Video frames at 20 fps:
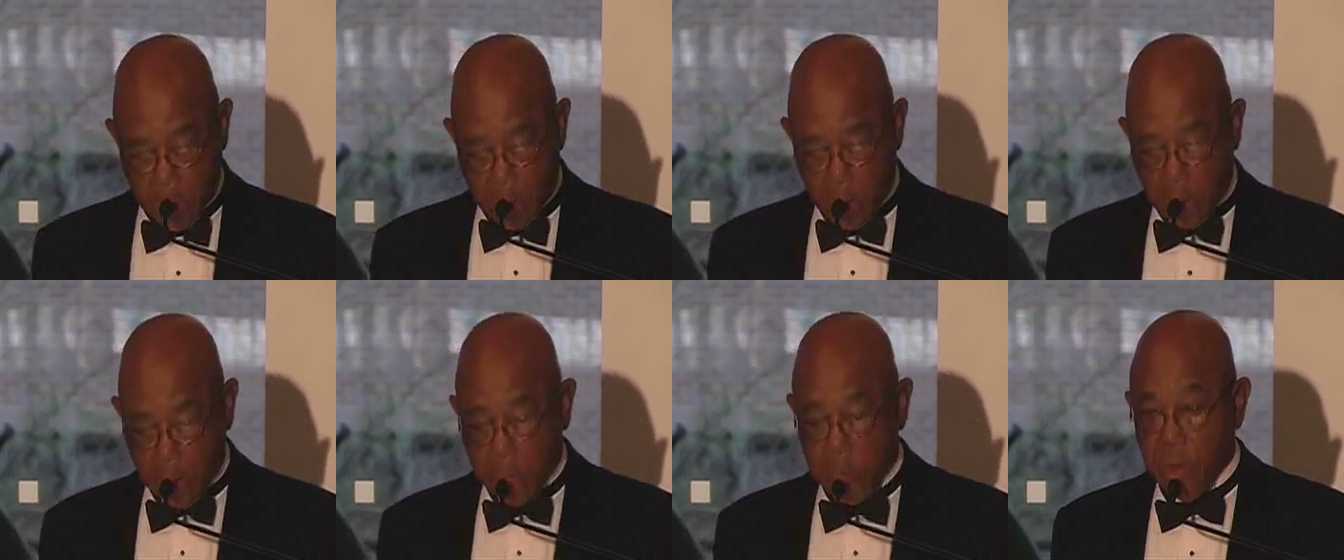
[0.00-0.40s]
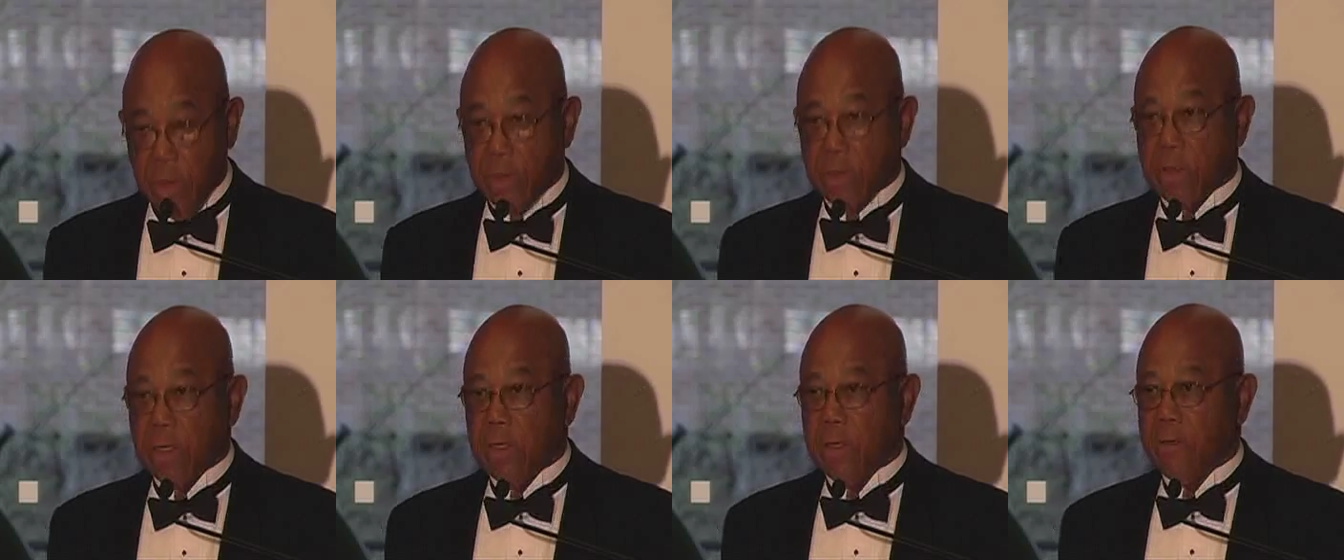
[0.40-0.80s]
Uh,
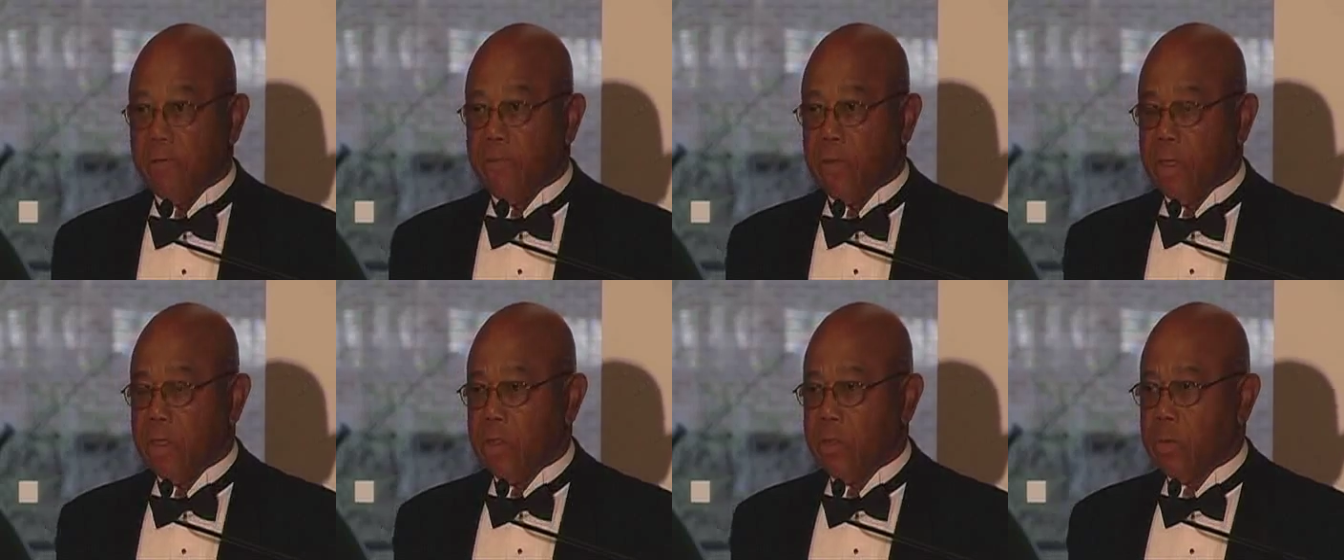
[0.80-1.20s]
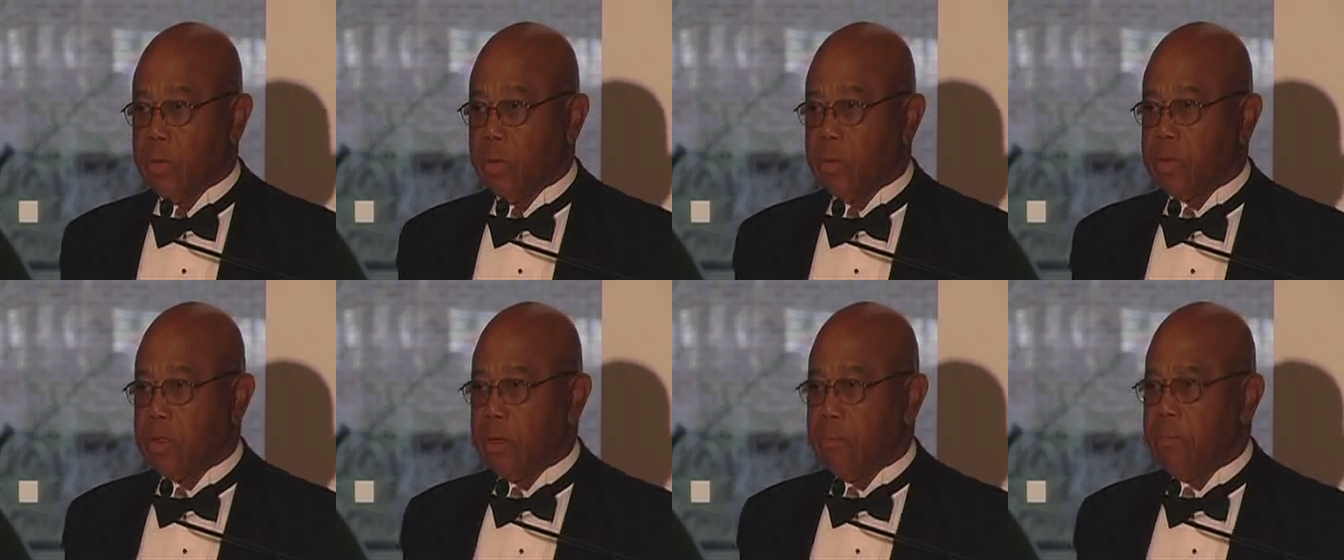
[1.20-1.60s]
these
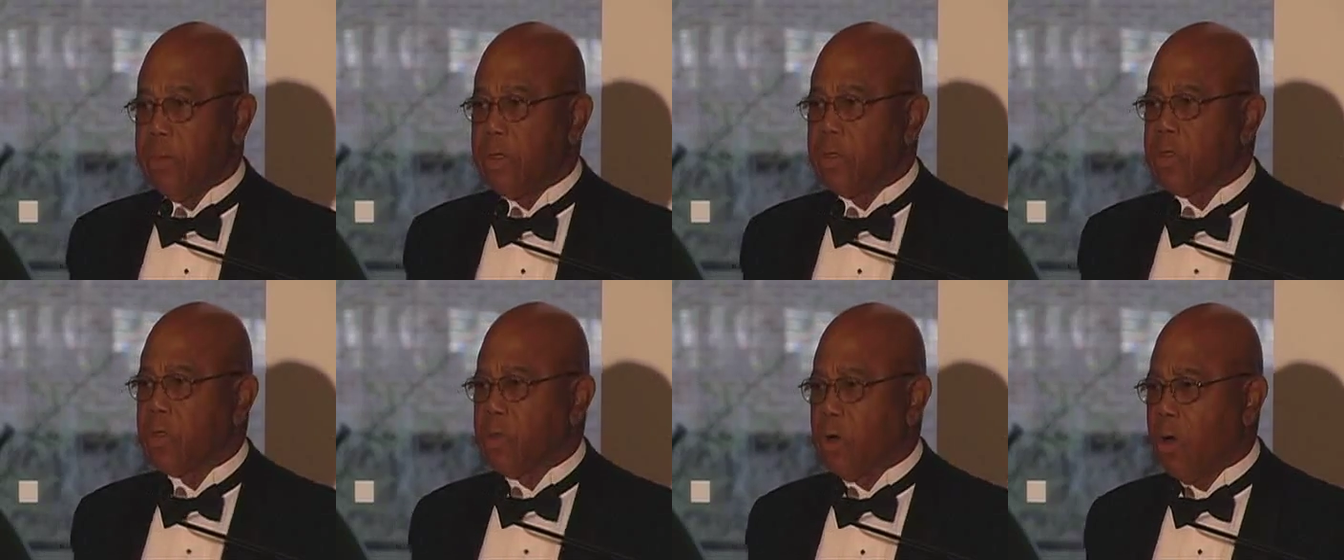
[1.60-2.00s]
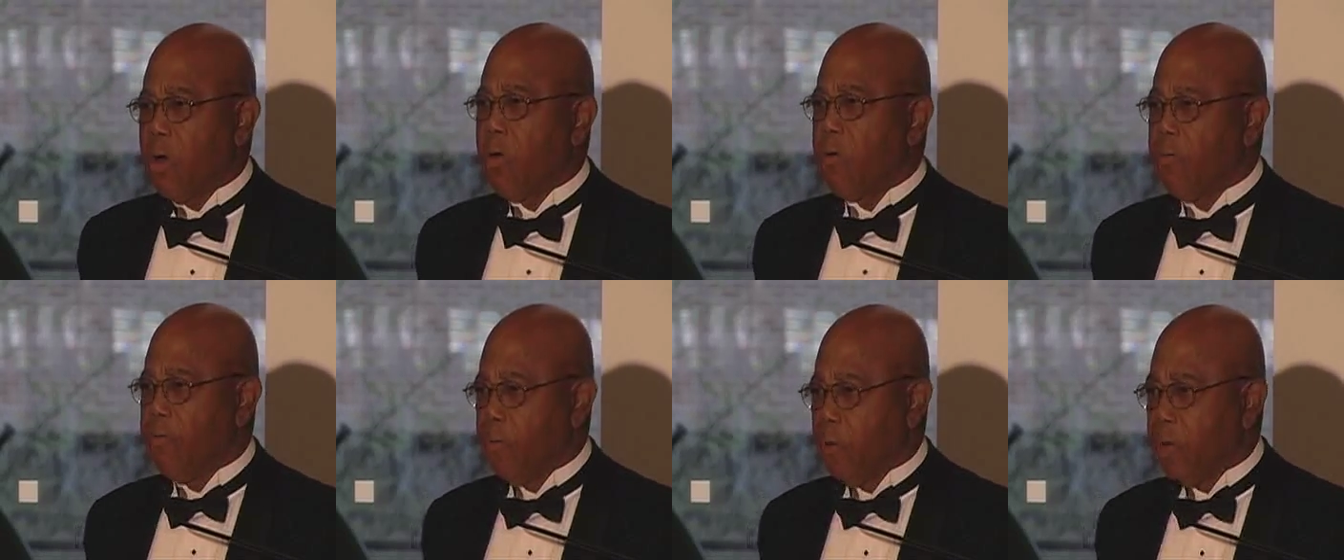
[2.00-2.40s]
individuals have been
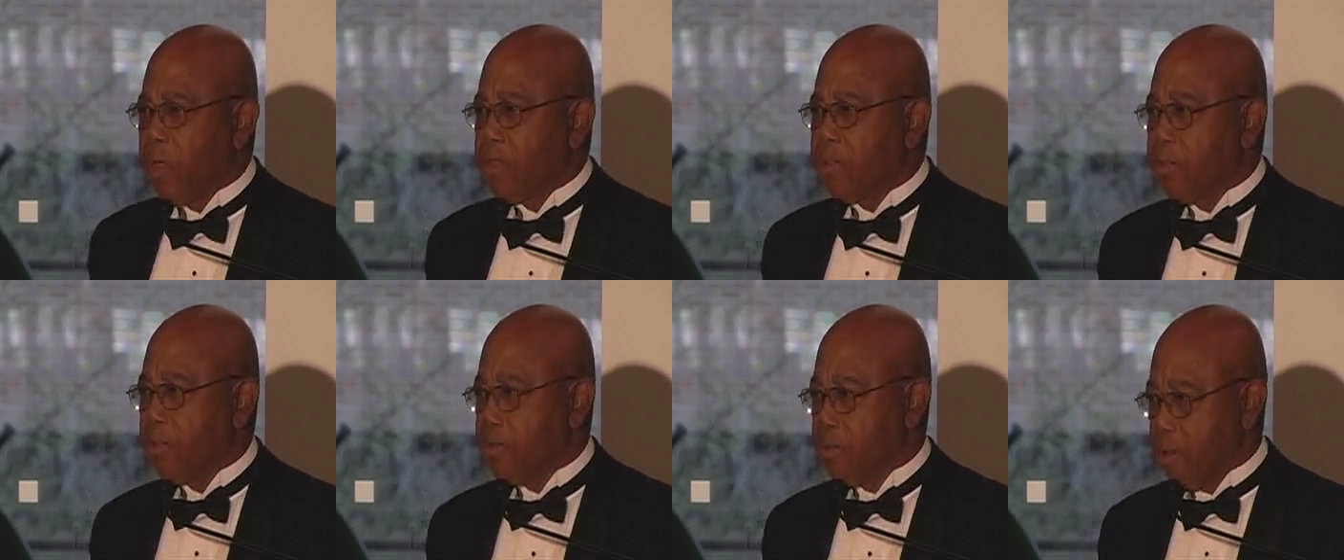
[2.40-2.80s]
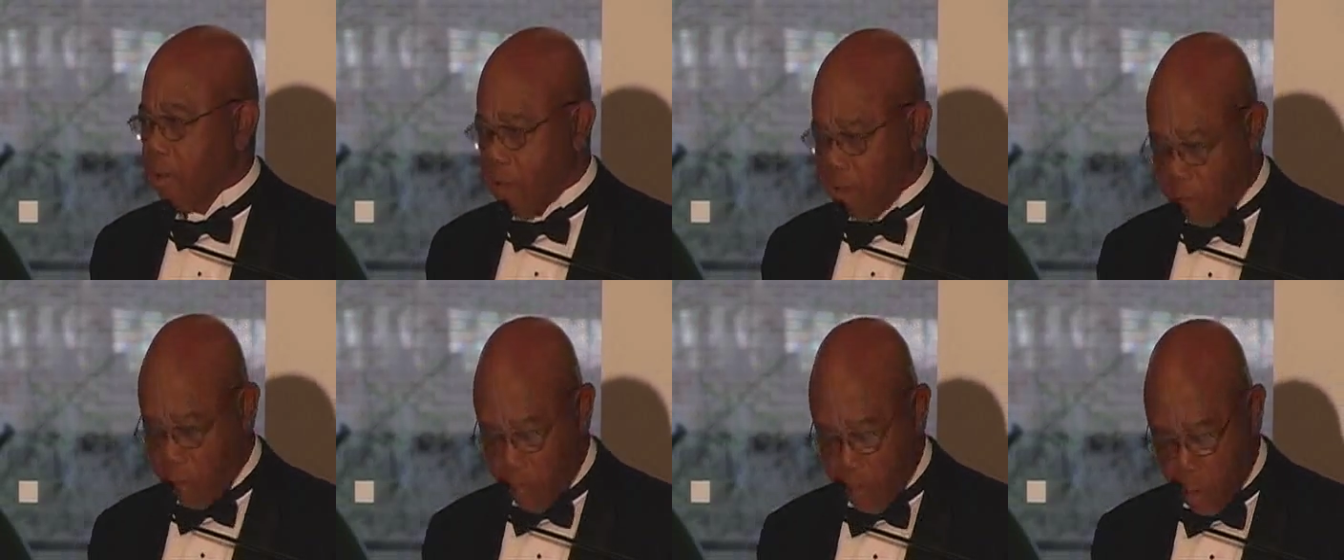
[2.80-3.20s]
strong voices in
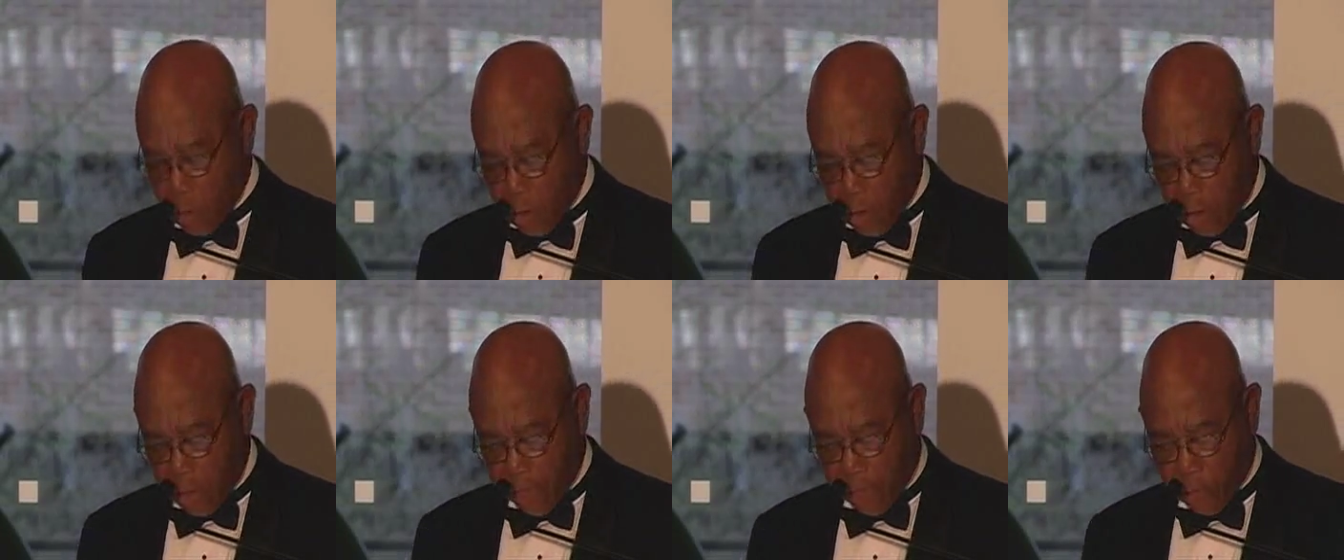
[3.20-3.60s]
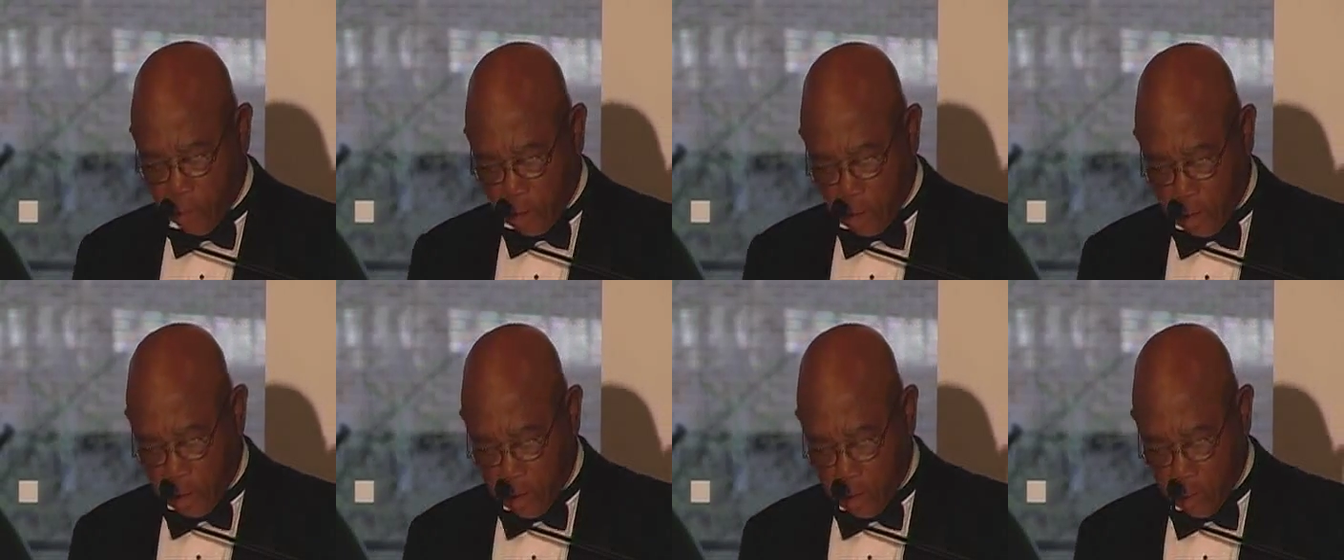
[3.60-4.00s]
the community
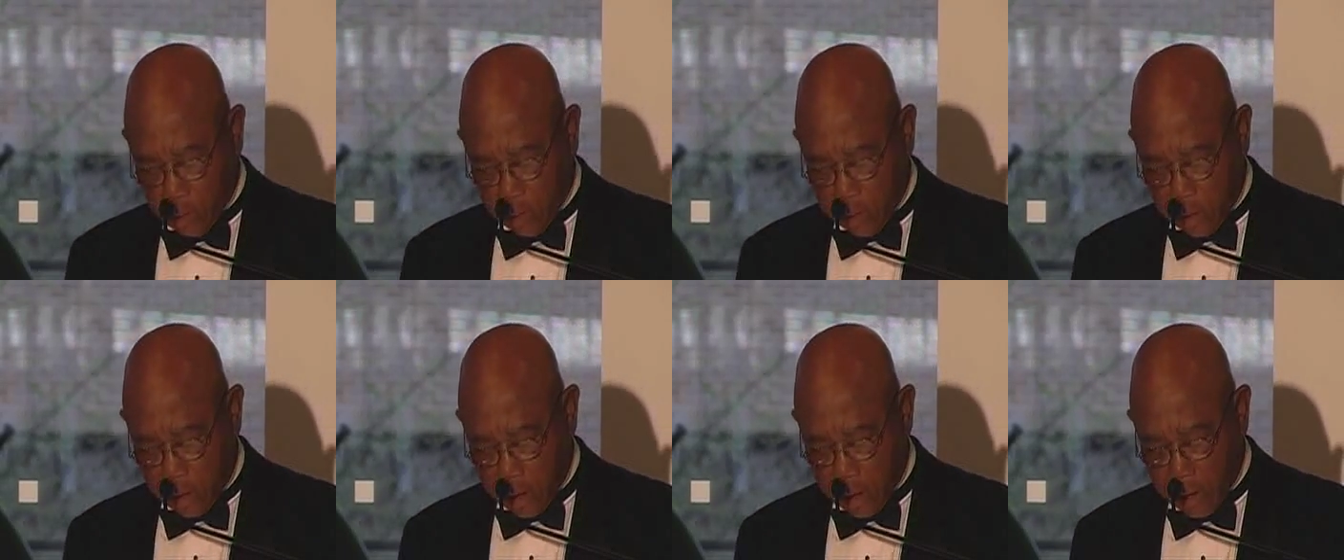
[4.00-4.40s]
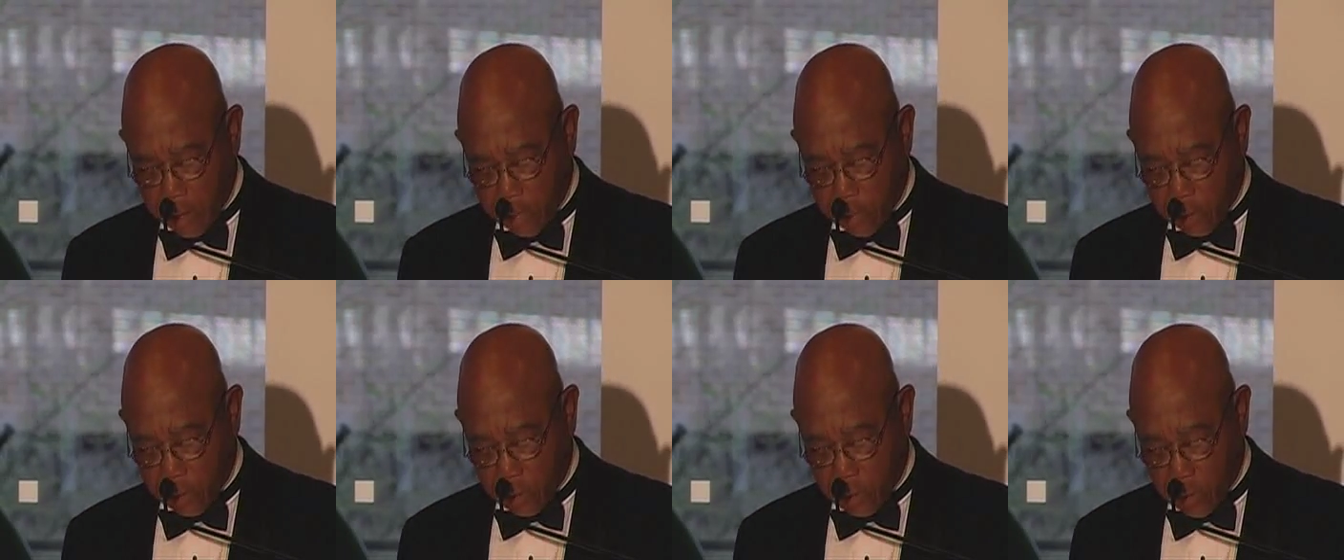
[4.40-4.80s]
for a long
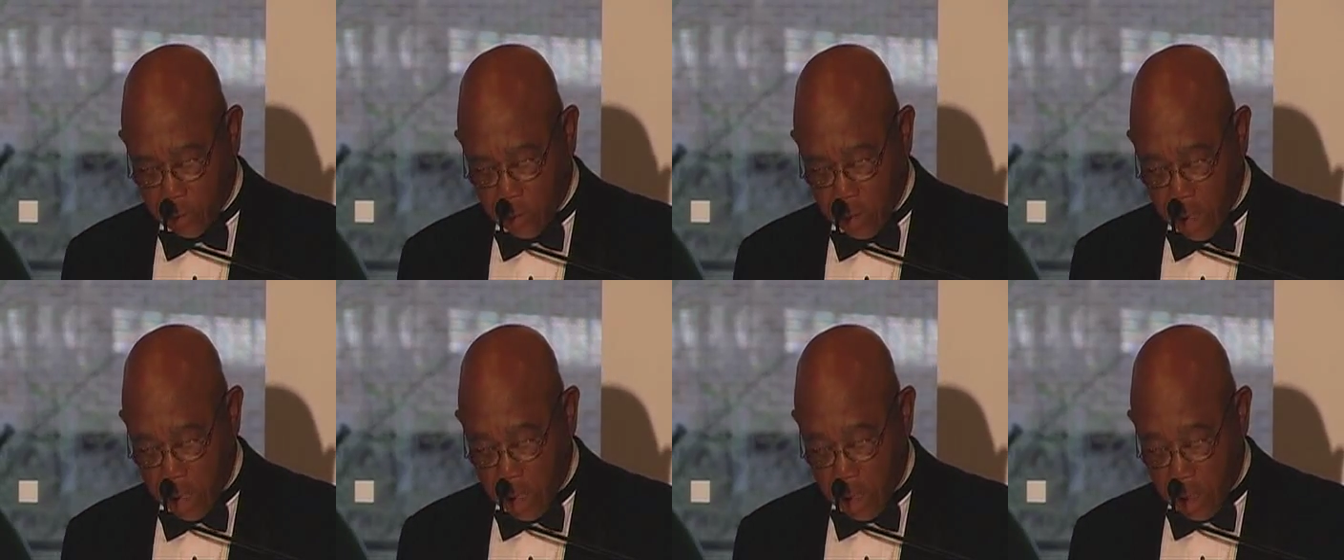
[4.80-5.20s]
time, so